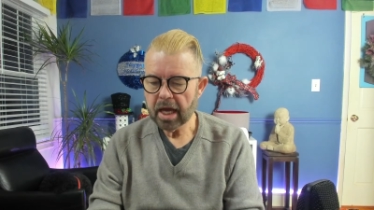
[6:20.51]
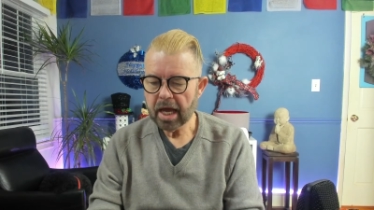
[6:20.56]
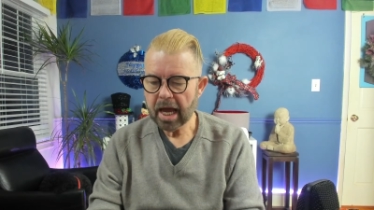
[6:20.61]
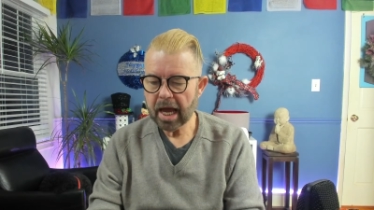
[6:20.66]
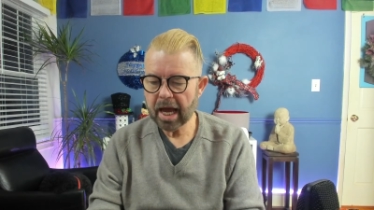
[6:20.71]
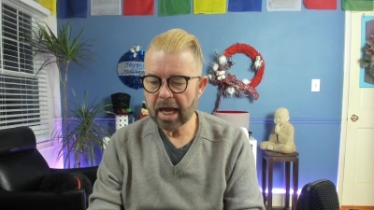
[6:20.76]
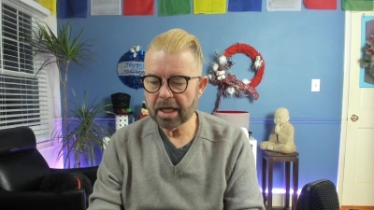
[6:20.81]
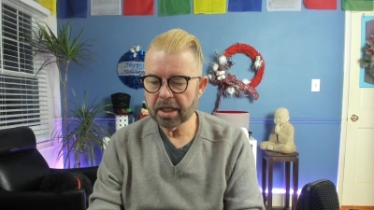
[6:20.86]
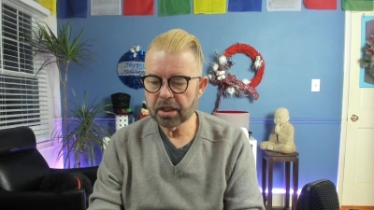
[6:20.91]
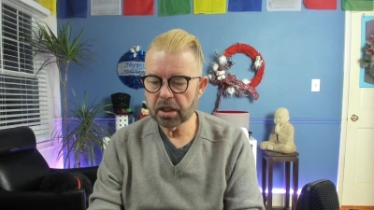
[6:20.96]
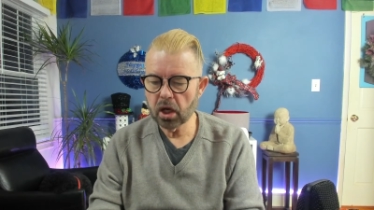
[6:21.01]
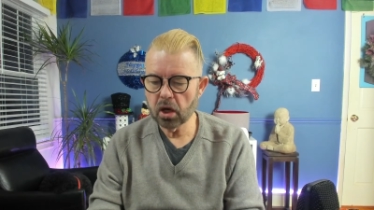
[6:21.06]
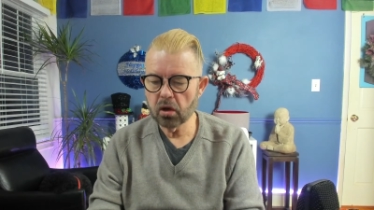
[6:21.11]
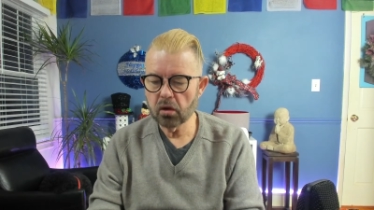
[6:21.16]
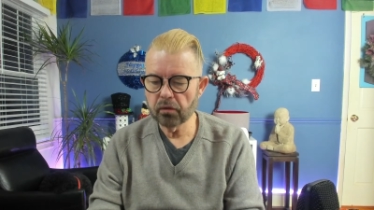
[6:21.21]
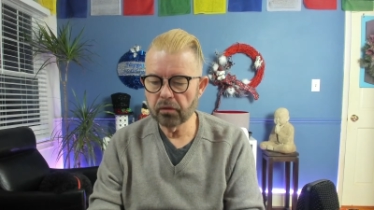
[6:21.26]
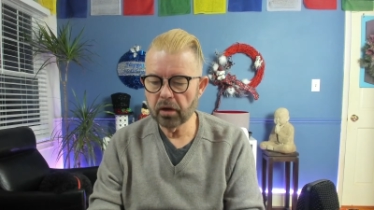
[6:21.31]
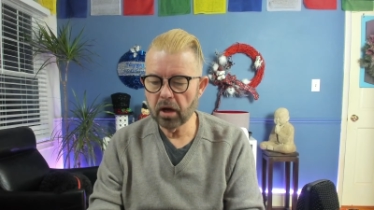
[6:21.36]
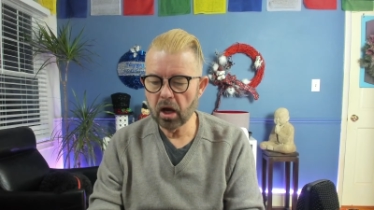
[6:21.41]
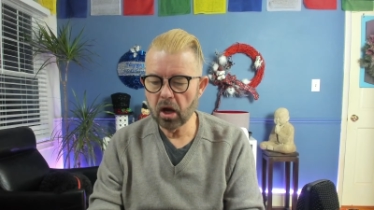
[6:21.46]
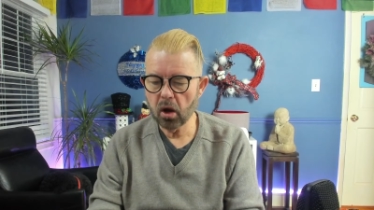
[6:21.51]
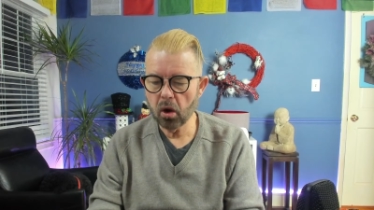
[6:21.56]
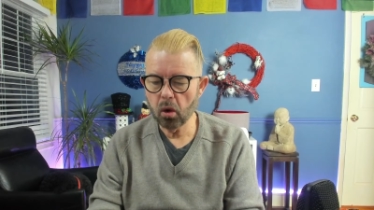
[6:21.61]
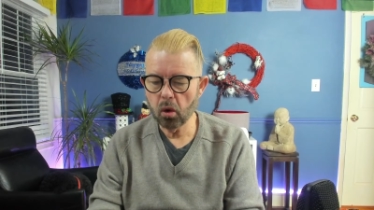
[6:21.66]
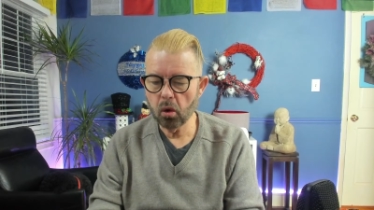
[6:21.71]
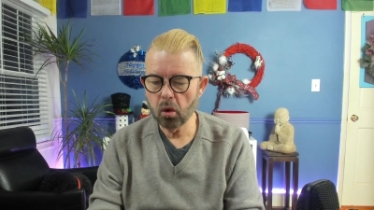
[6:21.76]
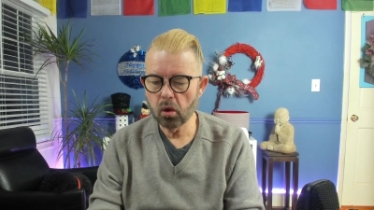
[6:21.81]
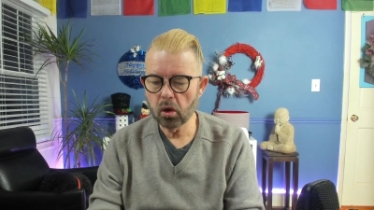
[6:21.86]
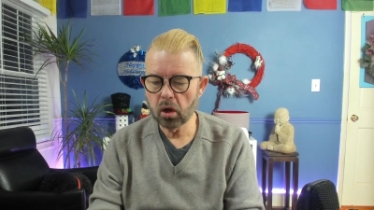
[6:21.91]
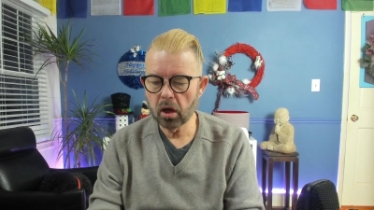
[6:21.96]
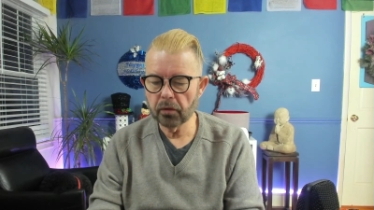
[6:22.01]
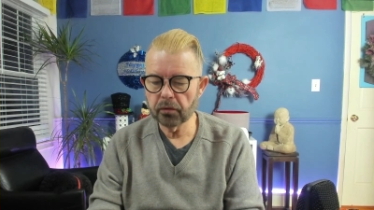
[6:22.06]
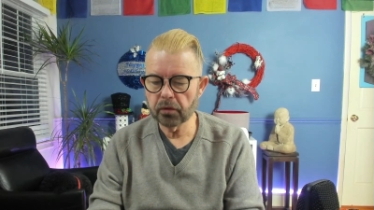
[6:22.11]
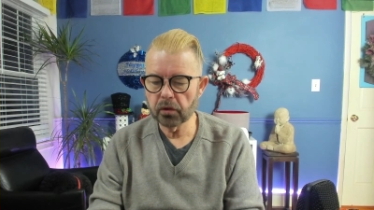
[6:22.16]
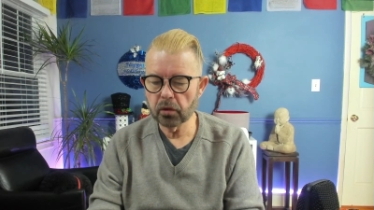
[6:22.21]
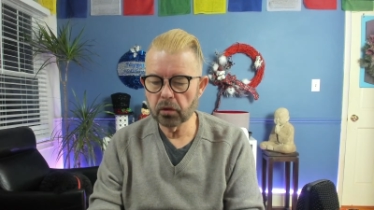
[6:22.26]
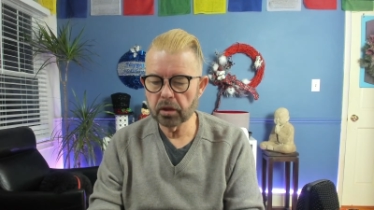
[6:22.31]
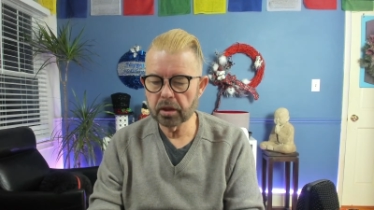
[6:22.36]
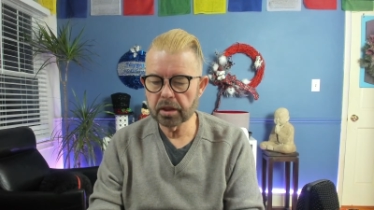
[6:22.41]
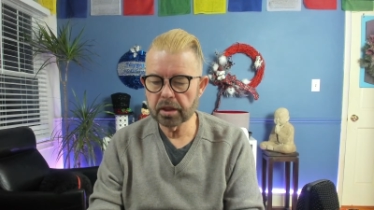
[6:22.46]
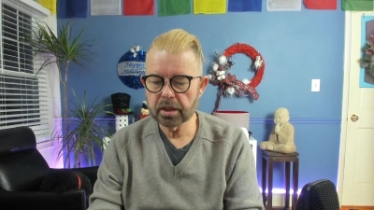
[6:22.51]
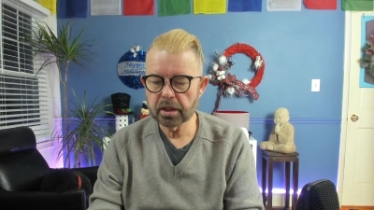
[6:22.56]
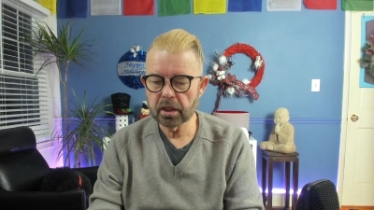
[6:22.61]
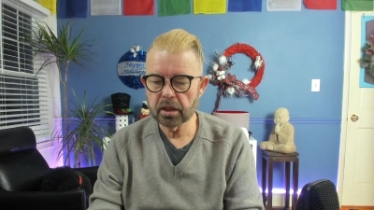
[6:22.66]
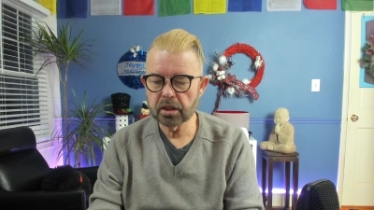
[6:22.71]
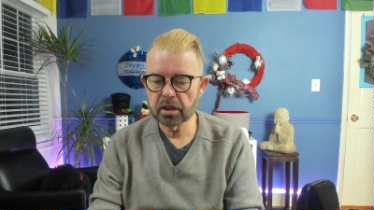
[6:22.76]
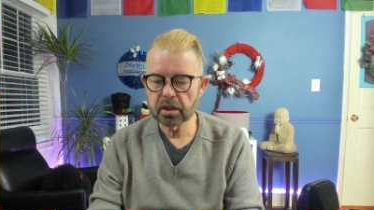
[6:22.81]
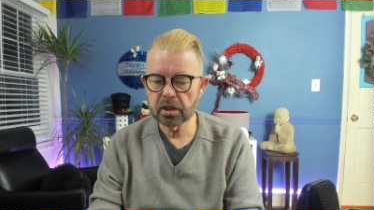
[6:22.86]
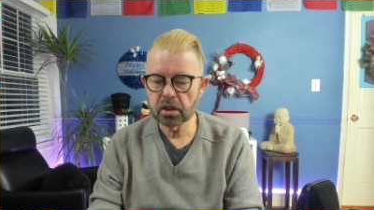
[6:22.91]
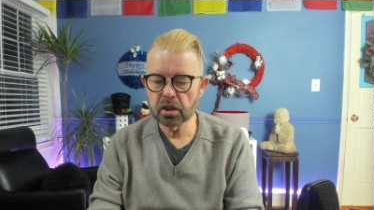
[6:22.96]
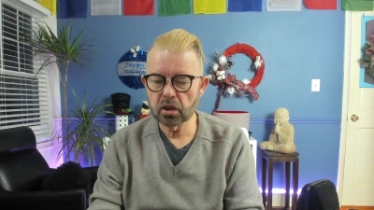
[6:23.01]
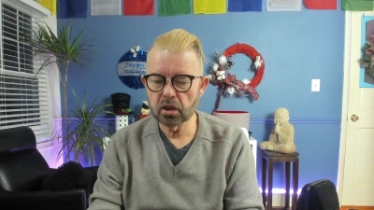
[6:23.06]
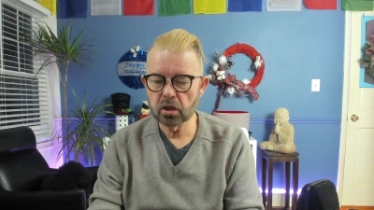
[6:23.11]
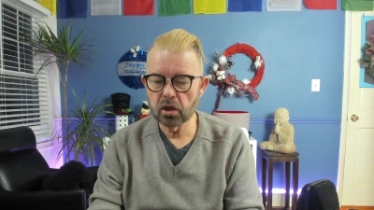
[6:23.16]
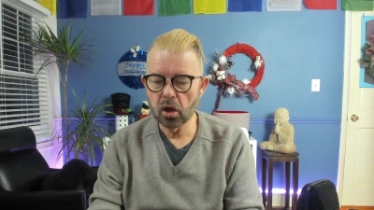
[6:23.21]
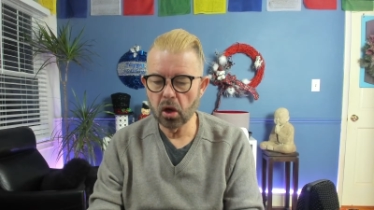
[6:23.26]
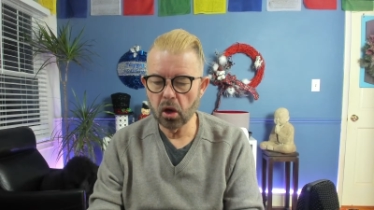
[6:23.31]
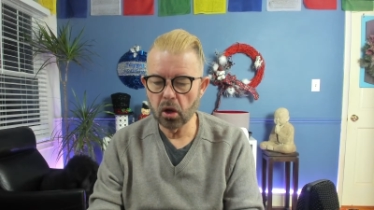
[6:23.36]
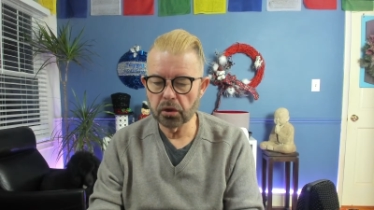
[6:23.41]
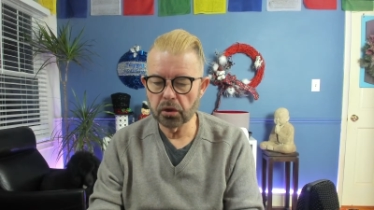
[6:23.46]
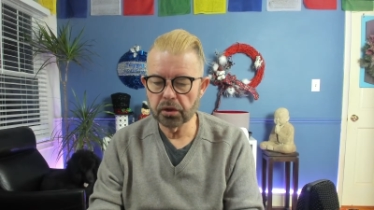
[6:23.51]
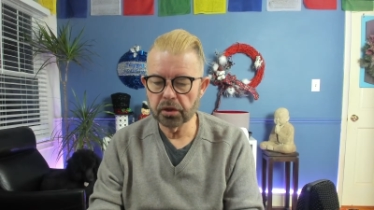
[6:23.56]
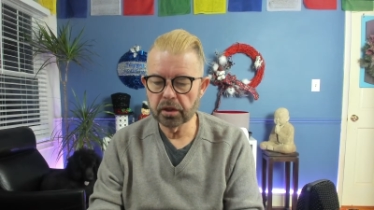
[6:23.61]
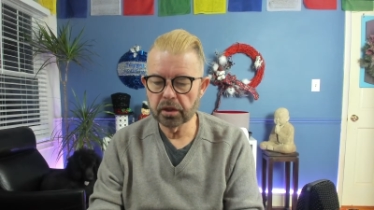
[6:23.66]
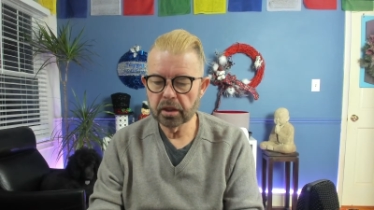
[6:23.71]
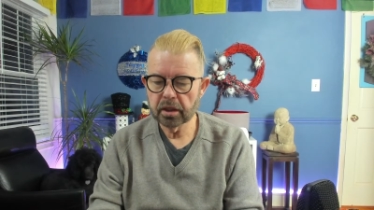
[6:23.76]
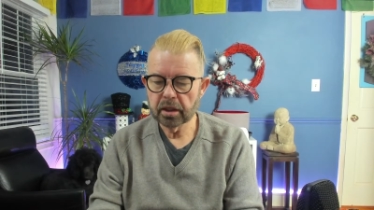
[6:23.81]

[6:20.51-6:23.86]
Hand over all of your concerns to God